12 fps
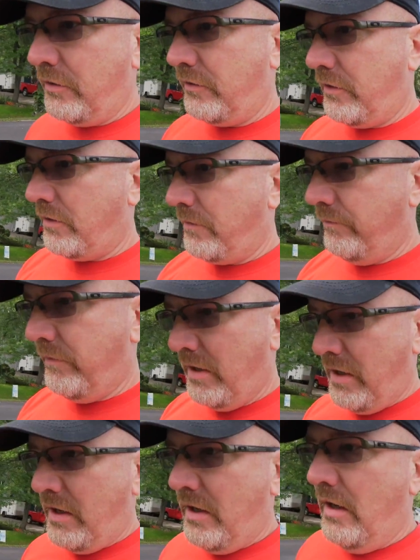So
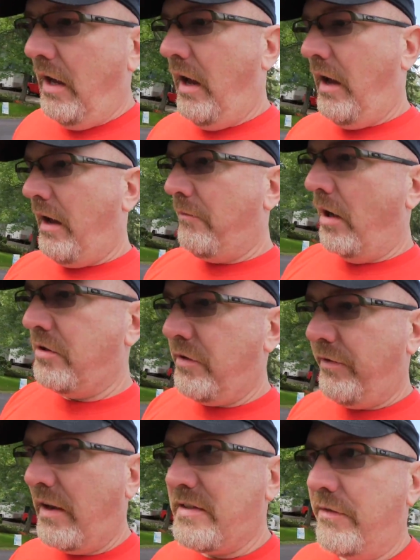uh, I'm not sure
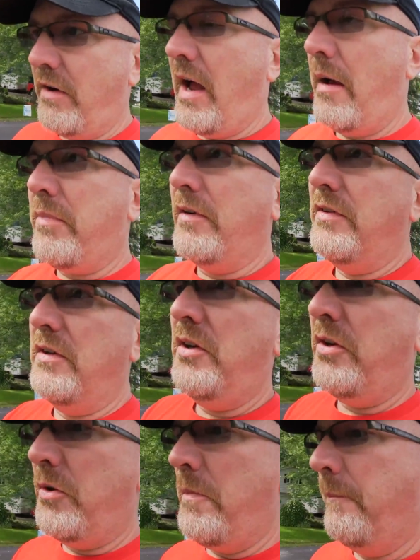if that's ever happened to
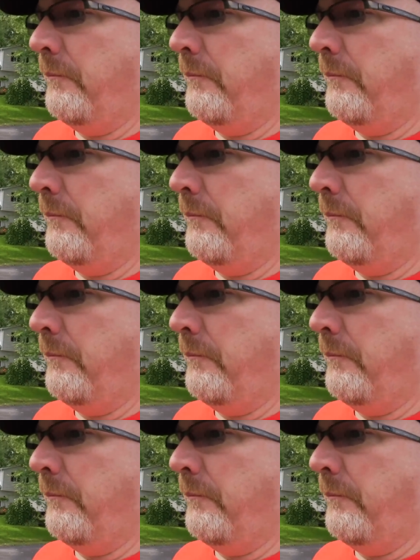you